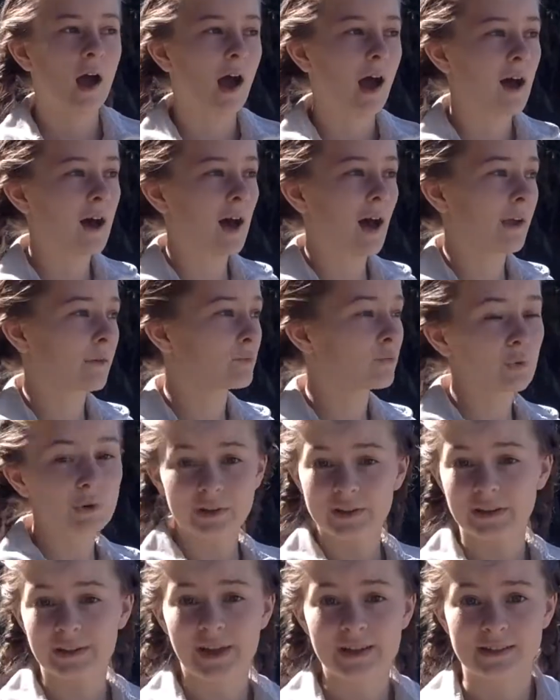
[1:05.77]
I'd
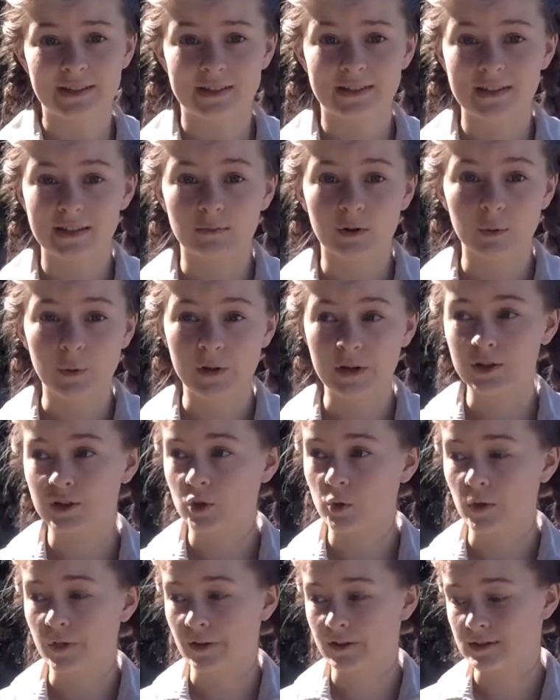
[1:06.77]
really like to see what we can
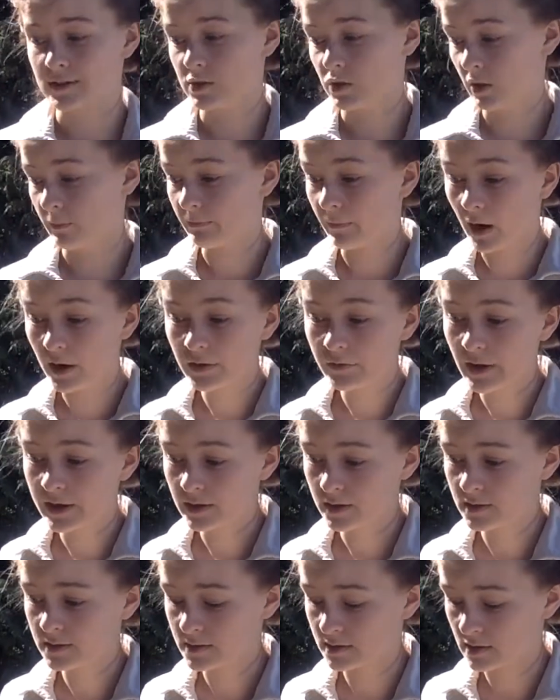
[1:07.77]
do with our student
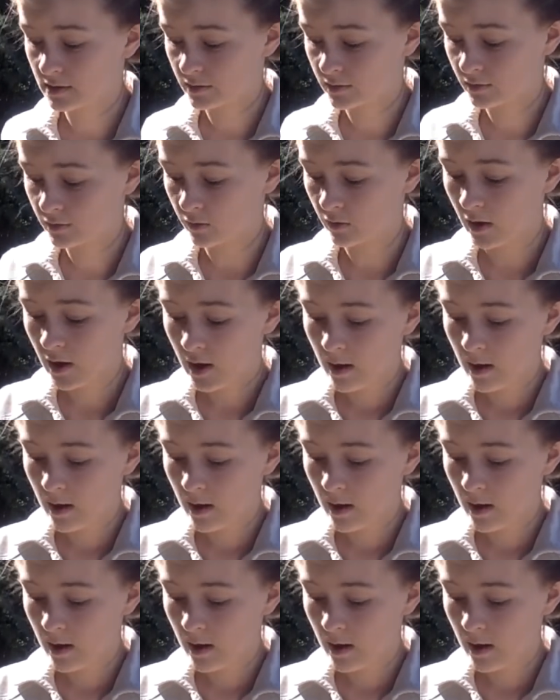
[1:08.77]
moderators to